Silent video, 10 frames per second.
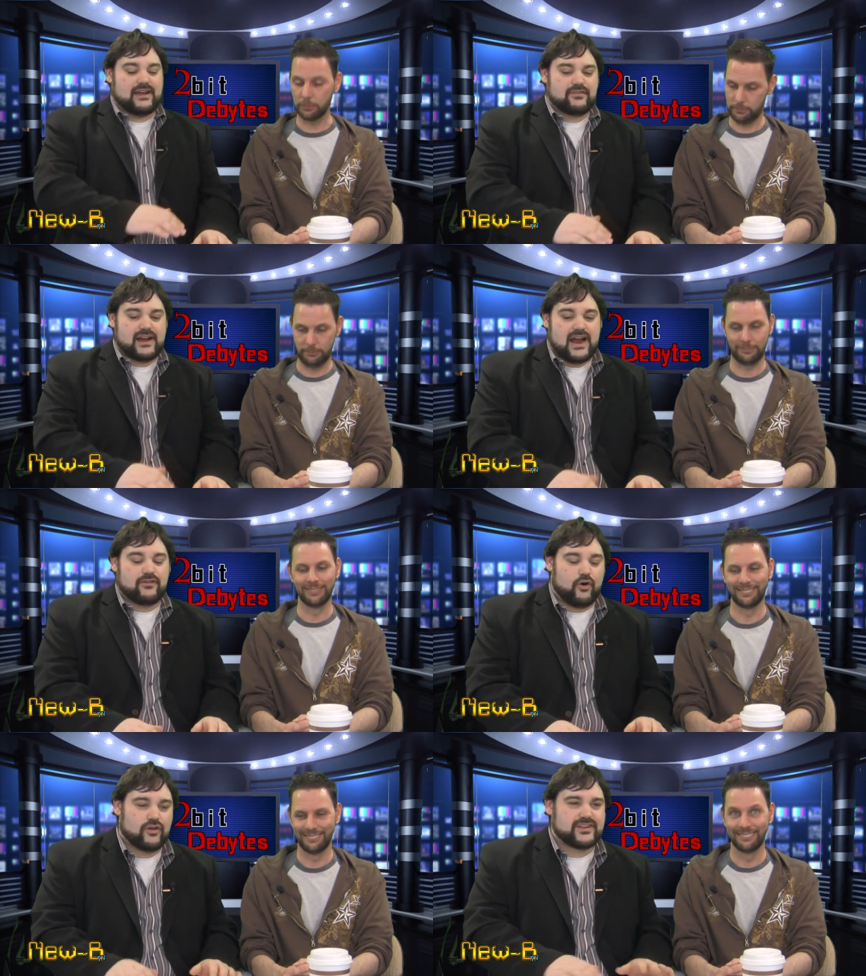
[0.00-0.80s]
Speaker 1: Every I,
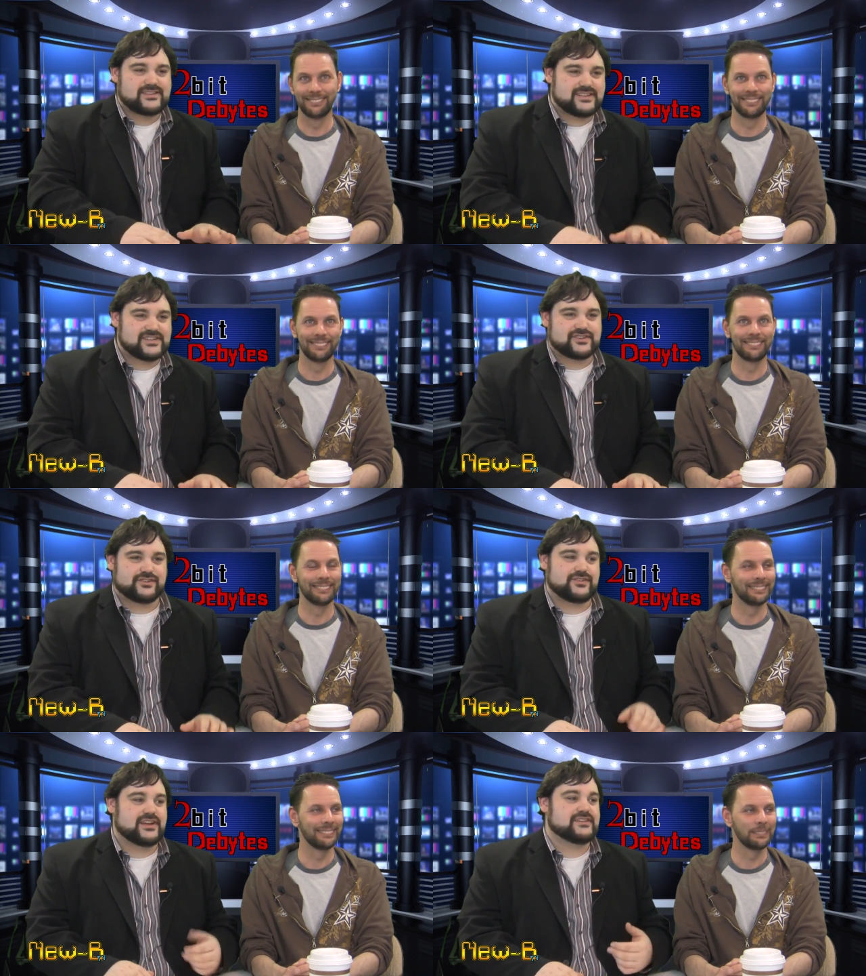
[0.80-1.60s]
all these
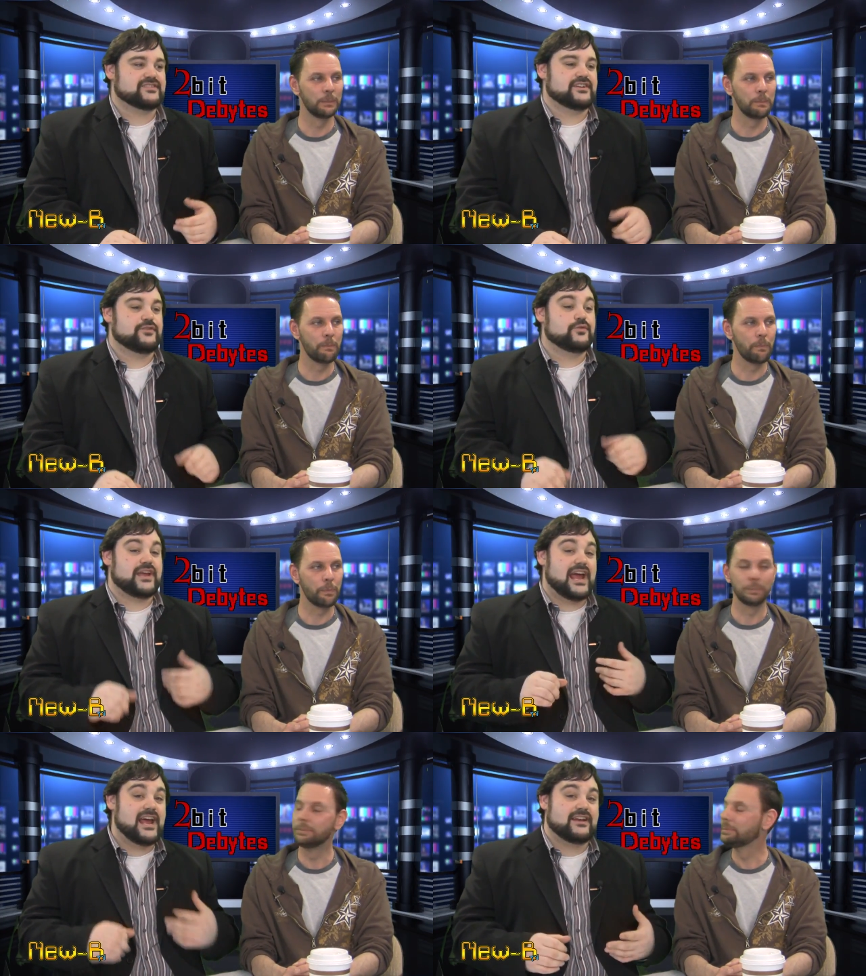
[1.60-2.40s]
digital things, like you
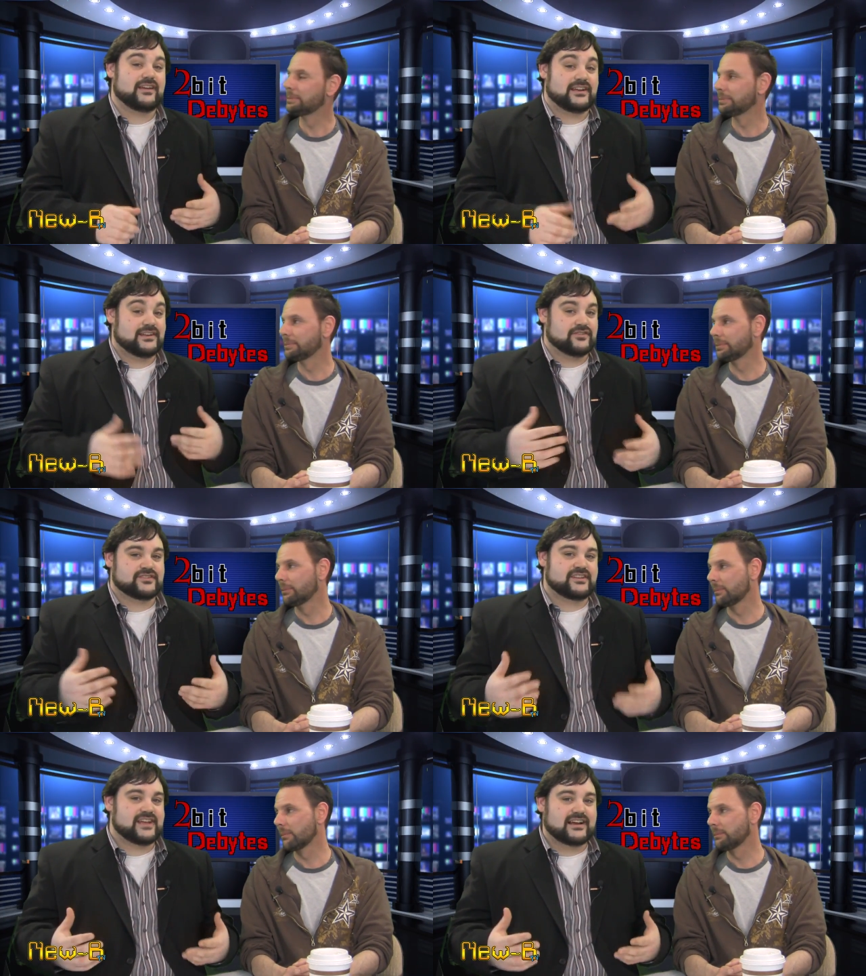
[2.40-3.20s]
can, like there's
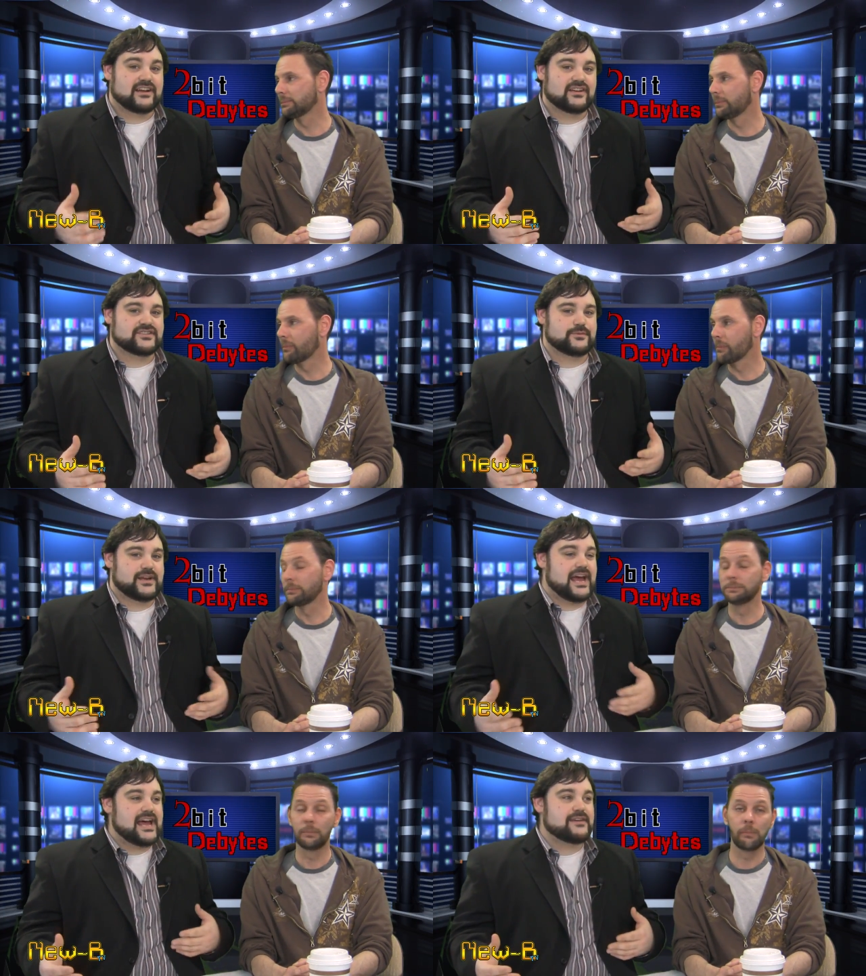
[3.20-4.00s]
the technology
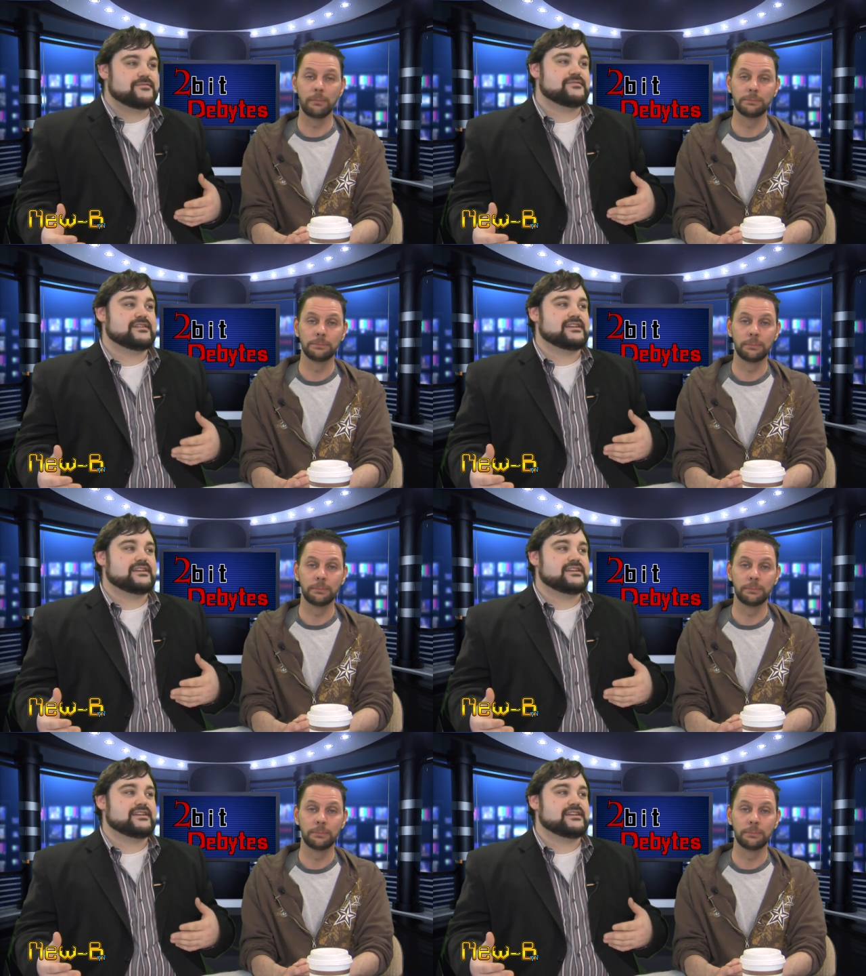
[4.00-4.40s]
we have